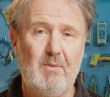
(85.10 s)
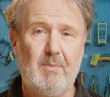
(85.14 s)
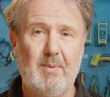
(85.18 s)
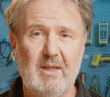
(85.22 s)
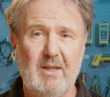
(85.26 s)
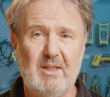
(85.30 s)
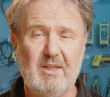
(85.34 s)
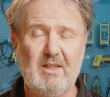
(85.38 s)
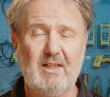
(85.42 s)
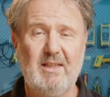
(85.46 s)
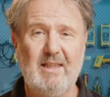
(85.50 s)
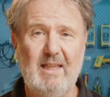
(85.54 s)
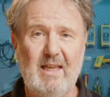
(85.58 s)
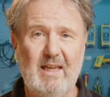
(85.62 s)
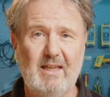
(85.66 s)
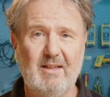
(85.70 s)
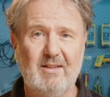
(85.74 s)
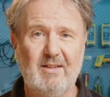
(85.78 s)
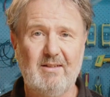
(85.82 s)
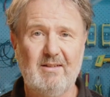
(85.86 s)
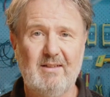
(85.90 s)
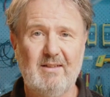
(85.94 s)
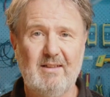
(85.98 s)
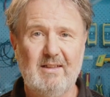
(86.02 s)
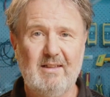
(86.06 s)
piece of lead.
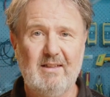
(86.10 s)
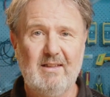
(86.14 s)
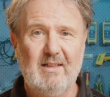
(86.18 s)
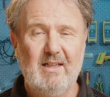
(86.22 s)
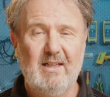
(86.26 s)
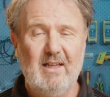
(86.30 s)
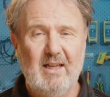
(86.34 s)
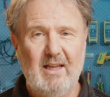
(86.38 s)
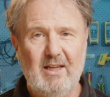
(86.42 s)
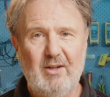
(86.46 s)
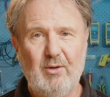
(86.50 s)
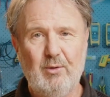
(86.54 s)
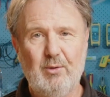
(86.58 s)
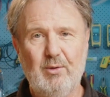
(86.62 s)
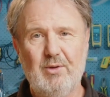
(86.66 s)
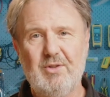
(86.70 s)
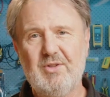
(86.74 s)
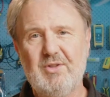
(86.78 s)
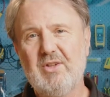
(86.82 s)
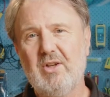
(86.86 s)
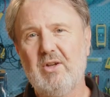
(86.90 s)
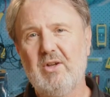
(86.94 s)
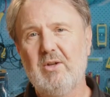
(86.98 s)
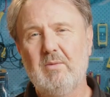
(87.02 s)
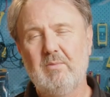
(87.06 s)
It
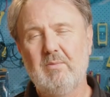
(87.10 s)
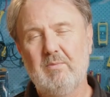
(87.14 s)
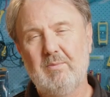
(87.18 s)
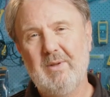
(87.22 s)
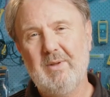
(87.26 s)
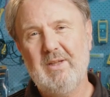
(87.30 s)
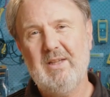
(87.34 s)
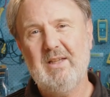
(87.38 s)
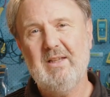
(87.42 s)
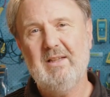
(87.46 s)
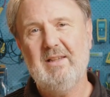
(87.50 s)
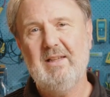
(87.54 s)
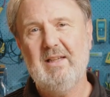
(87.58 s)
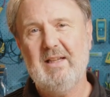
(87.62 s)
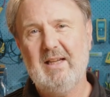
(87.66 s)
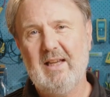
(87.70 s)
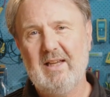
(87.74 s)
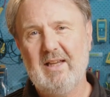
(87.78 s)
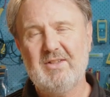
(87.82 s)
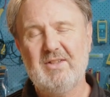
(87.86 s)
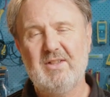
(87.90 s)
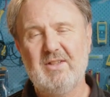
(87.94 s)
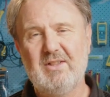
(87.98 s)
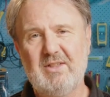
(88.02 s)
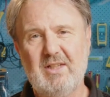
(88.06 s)
also, being a
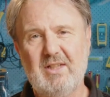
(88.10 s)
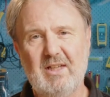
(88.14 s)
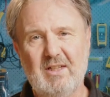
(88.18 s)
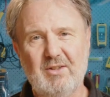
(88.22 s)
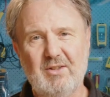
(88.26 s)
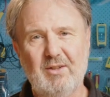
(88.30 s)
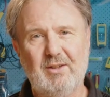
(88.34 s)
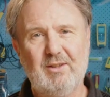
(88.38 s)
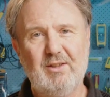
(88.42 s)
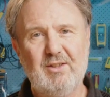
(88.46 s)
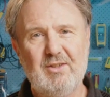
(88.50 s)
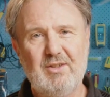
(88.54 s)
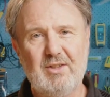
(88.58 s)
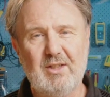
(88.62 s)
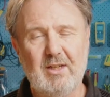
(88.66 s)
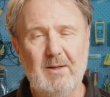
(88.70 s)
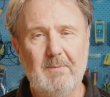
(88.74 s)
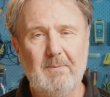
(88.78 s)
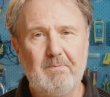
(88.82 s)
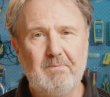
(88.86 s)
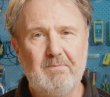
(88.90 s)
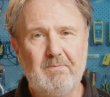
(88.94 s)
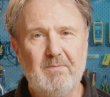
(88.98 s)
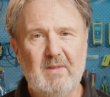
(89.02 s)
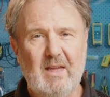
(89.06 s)
lead-acid technology,
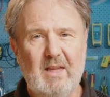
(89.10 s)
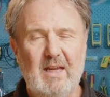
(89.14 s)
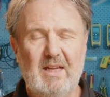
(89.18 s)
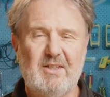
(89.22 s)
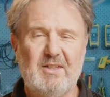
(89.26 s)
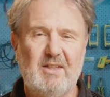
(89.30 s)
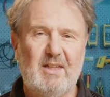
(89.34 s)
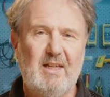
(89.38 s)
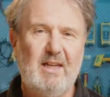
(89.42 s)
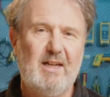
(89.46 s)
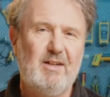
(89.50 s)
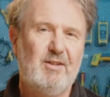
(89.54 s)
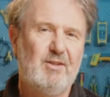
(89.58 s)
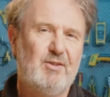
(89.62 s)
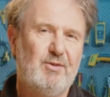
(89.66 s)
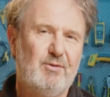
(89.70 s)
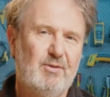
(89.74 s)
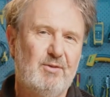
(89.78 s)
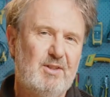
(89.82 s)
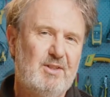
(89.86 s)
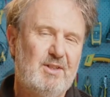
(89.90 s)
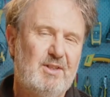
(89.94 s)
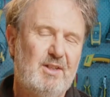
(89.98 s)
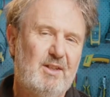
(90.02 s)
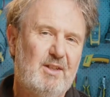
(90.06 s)
has a
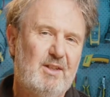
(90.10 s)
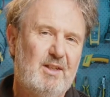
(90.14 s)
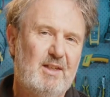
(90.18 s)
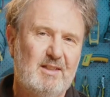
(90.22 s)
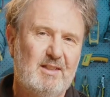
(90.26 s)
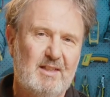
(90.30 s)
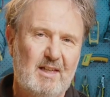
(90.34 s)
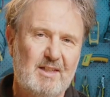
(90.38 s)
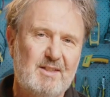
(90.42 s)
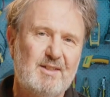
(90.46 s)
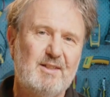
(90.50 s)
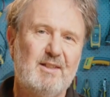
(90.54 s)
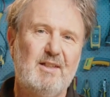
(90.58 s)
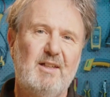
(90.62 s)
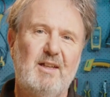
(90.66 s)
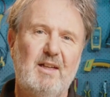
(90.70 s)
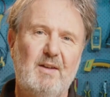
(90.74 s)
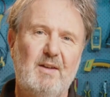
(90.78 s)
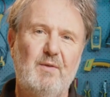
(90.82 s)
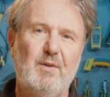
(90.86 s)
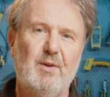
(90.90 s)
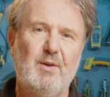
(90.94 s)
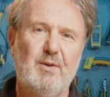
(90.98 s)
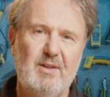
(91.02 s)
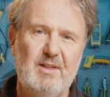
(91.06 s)
characteristic that it doesn't like
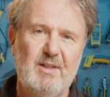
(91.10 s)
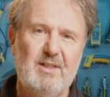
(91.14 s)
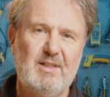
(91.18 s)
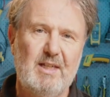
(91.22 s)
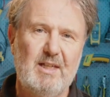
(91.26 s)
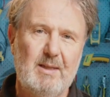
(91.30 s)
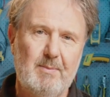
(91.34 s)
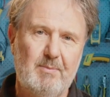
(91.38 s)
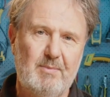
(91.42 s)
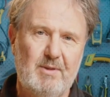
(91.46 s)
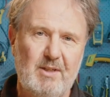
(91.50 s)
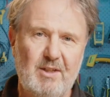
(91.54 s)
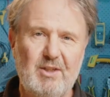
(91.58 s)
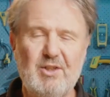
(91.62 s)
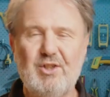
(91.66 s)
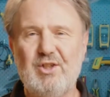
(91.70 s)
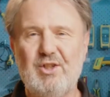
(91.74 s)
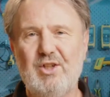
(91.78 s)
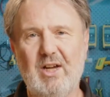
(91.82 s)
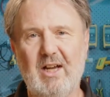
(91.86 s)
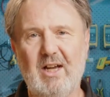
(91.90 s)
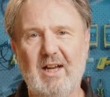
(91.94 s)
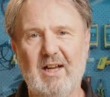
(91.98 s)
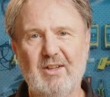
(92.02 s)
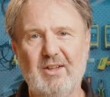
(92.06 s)
very deep
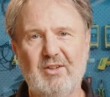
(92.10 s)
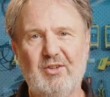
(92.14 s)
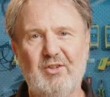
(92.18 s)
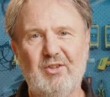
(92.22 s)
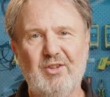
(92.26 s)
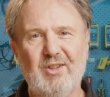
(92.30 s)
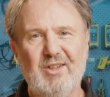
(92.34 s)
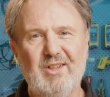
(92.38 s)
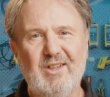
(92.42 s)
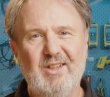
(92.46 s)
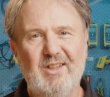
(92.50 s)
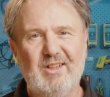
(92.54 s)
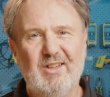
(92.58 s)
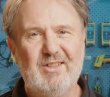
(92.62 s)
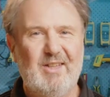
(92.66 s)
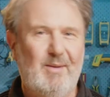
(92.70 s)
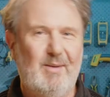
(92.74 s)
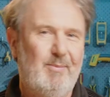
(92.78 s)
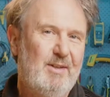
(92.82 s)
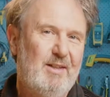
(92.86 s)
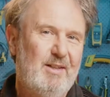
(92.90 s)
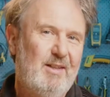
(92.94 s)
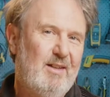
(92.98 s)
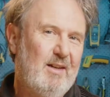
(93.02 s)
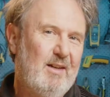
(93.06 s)
discharge.
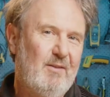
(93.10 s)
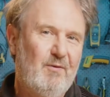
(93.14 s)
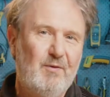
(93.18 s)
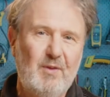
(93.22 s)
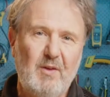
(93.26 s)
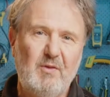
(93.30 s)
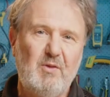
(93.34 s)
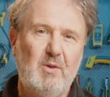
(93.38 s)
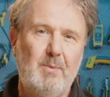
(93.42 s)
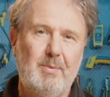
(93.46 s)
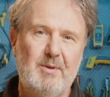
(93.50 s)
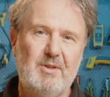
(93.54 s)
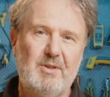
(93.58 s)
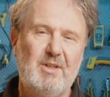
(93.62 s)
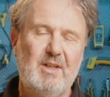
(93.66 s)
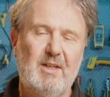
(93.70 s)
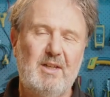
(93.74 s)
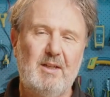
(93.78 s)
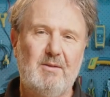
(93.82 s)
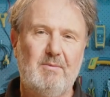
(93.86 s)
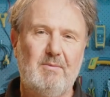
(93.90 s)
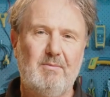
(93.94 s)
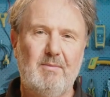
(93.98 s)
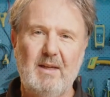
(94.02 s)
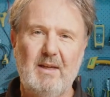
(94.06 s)
Something like
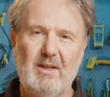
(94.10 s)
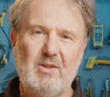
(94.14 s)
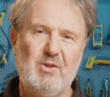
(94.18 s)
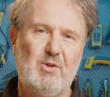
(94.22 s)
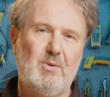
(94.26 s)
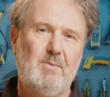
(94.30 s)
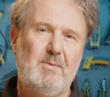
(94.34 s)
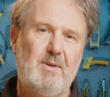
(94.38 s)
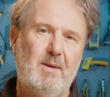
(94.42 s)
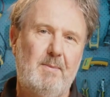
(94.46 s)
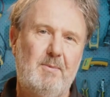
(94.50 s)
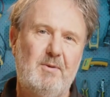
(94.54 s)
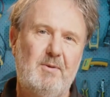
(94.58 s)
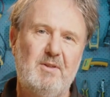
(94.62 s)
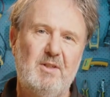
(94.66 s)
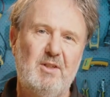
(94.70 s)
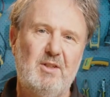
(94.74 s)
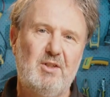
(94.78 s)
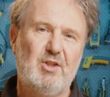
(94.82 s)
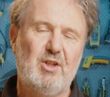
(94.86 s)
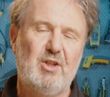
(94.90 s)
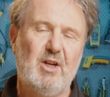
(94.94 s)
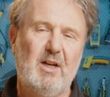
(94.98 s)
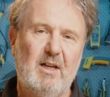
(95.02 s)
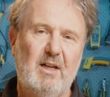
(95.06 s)
50% maximum depth of
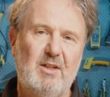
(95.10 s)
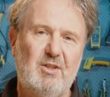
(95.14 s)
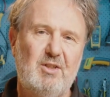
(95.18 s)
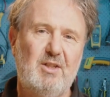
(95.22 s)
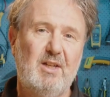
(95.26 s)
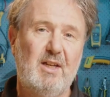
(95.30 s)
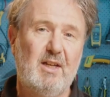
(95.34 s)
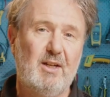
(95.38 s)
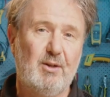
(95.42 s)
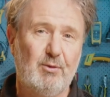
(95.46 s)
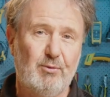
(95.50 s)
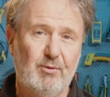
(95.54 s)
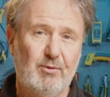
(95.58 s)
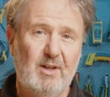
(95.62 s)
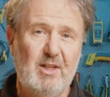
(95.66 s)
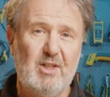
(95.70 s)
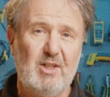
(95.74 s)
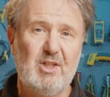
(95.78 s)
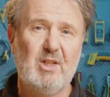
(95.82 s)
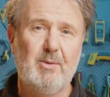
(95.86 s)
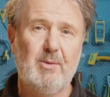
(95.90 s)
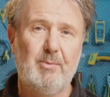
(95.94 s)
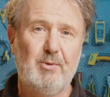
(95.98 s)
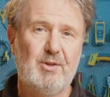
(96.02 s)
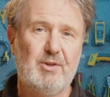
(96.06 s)
discharge to get a
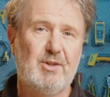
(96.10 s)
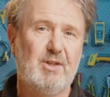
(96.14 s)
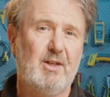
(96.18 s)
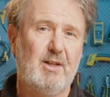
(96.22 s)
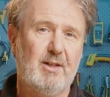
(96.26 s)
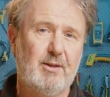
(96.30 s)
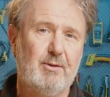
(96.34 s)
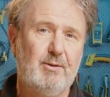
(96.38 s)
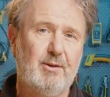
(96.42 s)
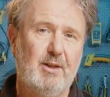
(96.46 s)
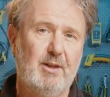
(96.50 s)
reasonable cycle